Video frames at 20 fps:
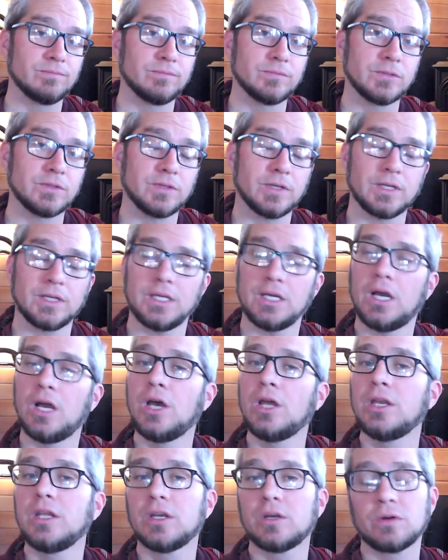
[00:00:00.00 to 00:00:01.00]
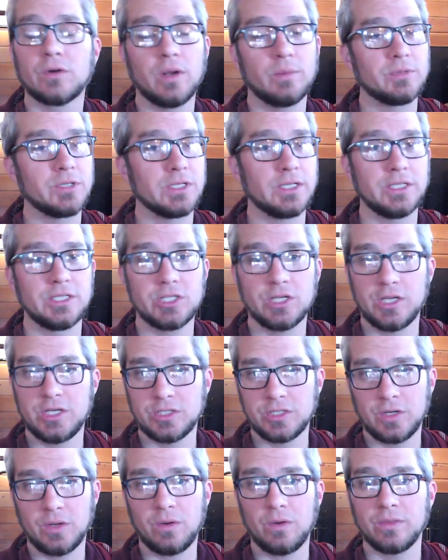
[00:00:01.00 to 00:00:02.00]
It's like uninterruptedly
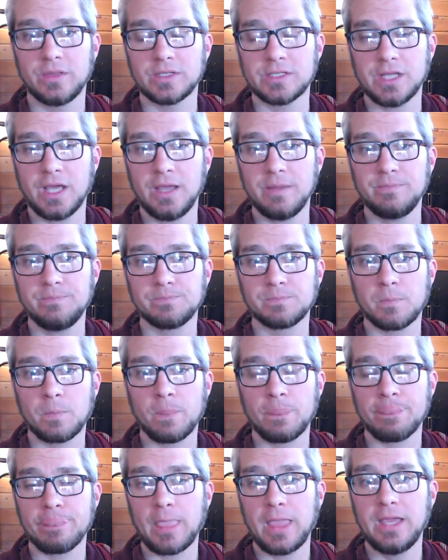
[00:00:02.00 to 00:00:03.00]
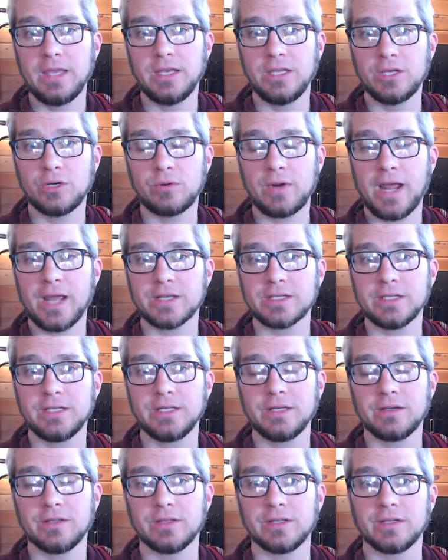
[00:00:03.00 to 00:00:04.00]
changing all the time and
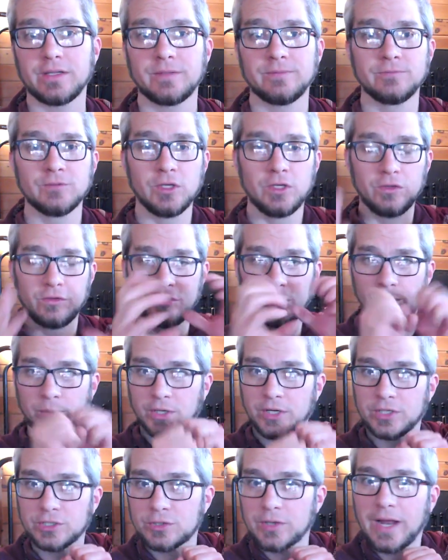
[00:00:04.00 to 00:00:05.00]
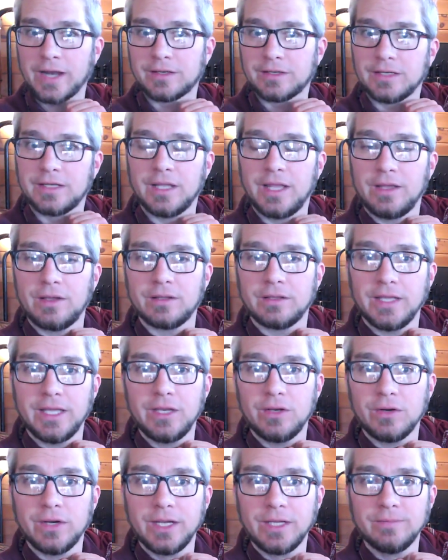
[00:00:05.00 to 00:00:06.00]
interacting on the super contracted
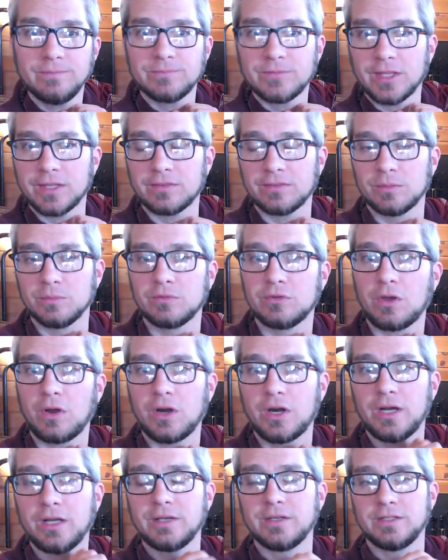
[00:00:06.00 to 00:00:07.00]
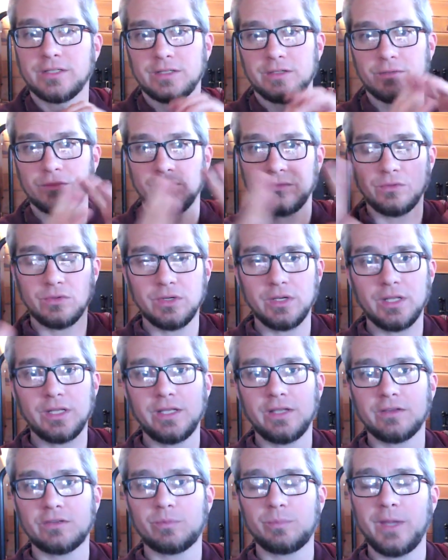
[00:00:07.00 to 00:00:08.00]
layering like samsara and the
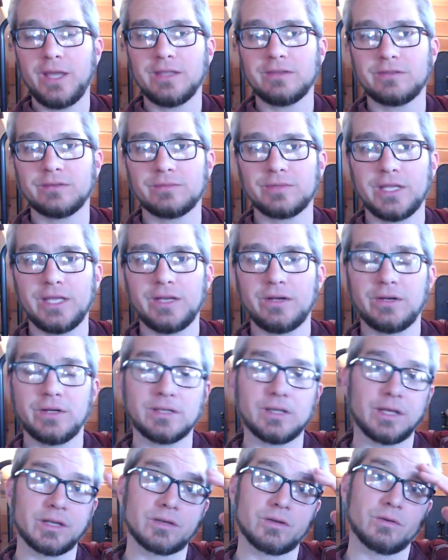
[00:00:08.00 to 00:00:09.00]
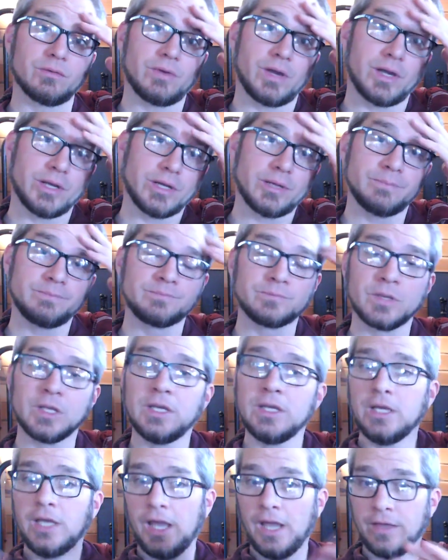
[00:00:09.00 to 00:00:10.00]
really expansive layering like nirvana,
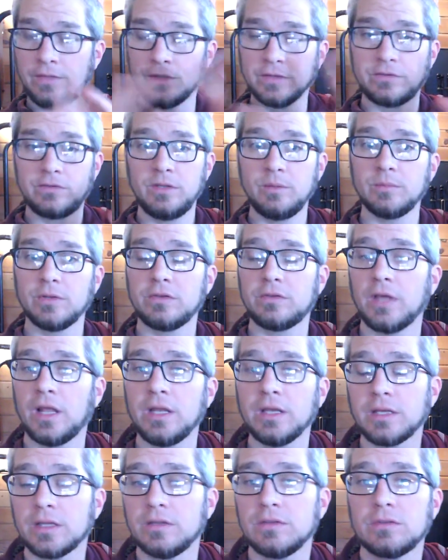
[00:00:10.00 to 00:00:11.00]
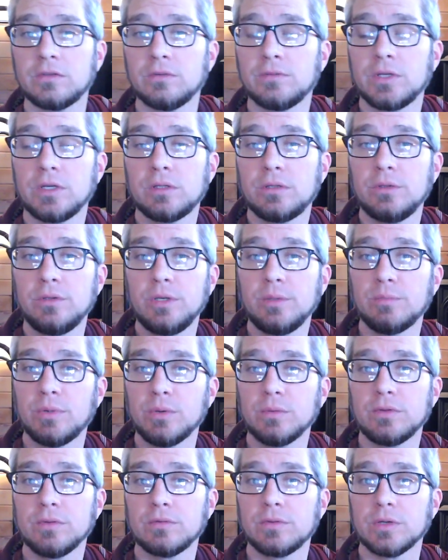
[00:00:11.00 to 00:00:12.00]
and the seamless elegance of including
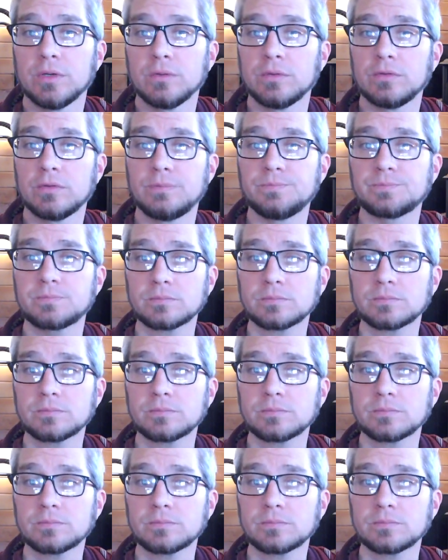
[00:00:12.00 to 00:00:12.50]
both of those.